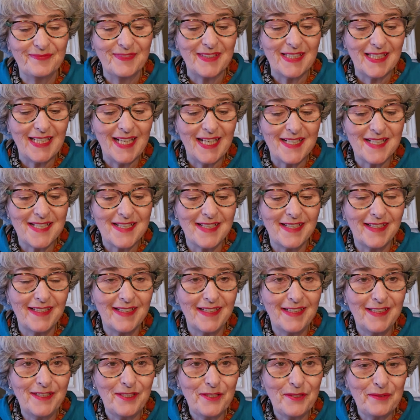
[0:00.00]
Let's get
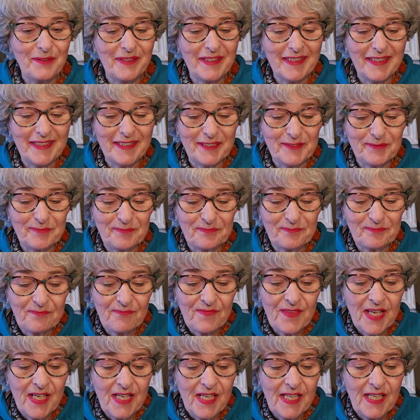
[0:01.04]
into it.
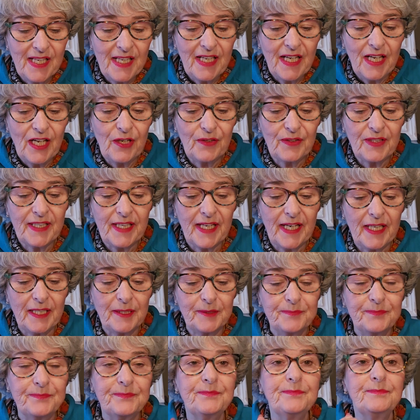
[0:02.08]
Okay,
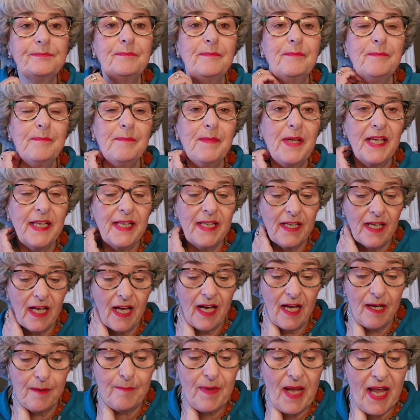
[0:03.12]

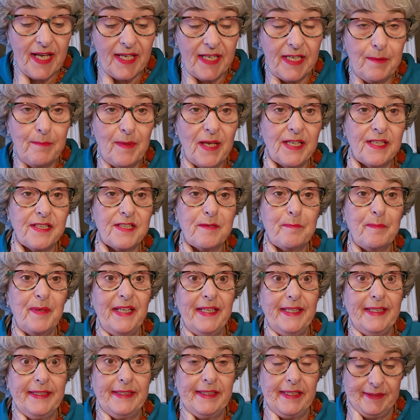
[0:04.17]
Maggoty Menace
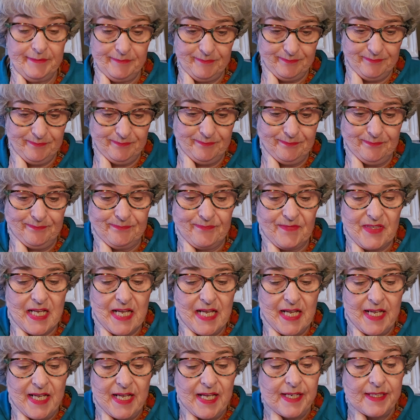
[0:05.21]
Peen.
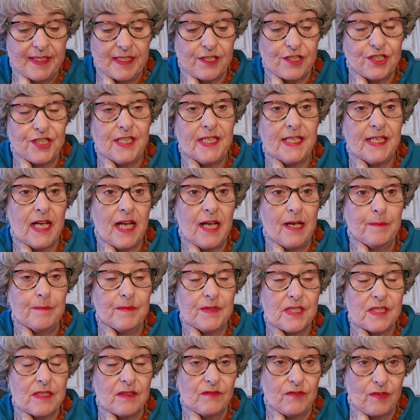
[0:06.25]
Now, she
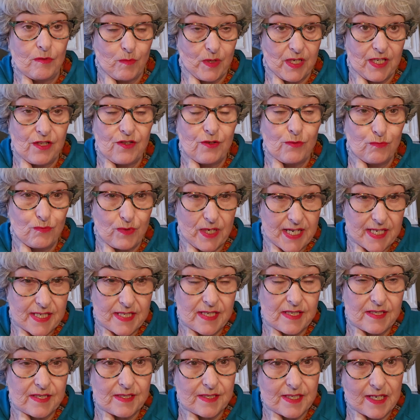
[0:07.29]
comes from one of the
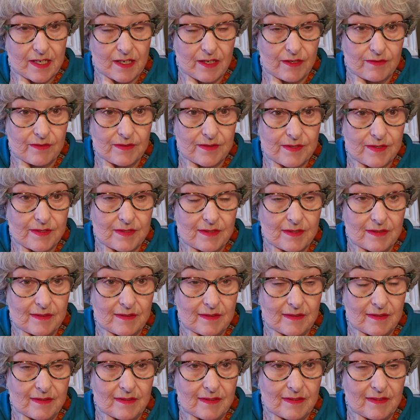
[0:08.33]
racist towns
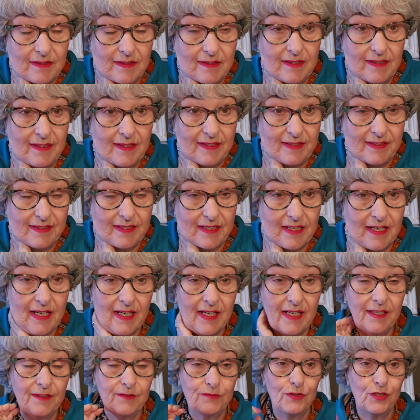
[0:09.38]
in
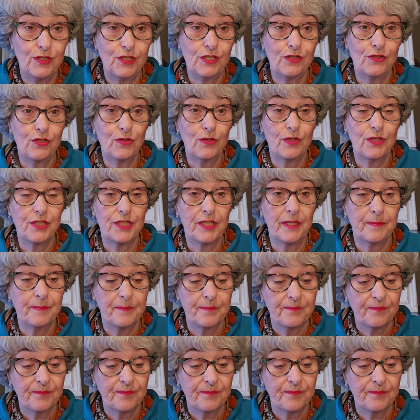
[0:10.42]
Georgia.